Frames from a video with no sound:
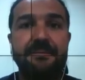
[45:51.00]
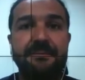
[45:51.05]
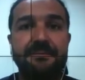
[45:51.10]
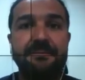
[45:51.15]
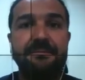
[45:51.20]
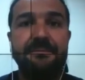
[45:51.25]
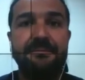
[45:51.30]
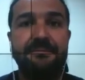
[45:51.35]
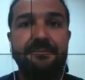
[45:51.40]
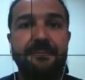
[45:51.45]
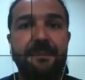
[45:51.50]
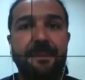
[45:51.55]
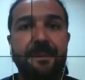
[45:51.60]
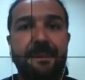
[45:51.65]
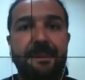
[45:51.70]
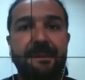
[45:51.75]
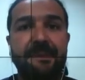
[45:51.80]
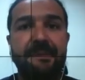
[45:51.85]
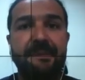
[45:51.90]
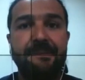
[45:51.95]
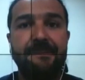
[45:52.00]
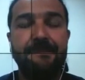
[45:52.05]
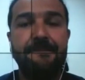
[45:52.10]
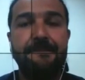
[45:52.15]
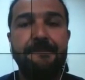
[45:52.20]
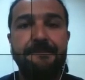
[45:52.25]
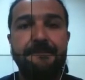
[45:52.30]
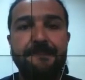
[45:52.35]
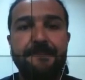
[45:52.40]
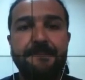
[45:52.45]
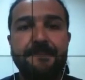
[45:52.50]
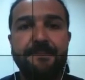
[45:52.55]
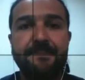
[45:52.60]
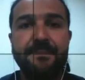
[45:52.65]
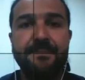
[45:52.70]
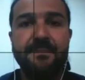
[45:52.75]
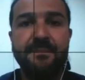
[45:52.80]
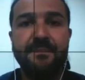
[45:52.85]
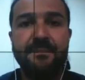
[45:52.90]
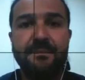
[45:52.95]
We've got a couple more here.
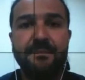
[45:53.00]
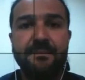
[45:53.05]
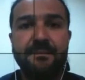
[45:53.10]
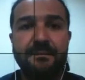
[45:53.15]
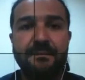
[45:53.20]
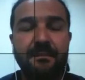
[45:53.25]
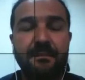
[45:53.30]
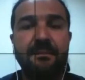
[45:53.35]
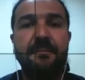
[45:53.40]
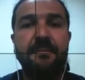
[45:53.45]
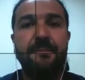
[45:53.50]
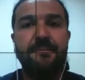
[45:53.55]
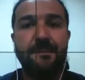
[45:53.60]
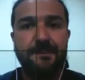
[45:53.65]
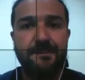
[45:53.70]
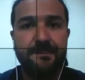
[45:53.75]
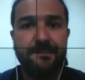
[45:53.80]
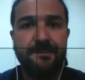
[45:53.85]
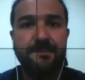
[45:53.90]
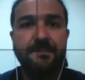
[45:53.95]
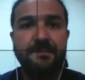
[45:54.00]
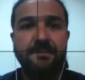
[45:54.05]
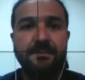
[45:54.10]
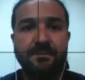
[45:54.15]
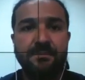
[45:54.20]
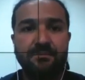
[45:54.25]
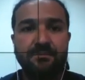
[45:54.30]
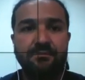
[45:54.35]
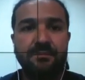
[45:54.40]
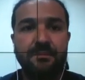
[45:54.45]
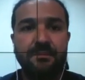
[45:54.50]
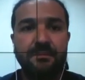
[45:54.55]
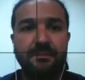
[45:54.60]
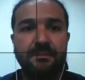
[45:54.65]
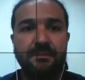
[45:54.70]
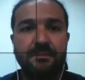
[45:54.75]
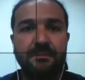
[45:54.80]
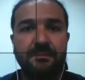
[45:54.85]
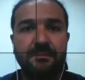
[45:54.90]
For the towed option,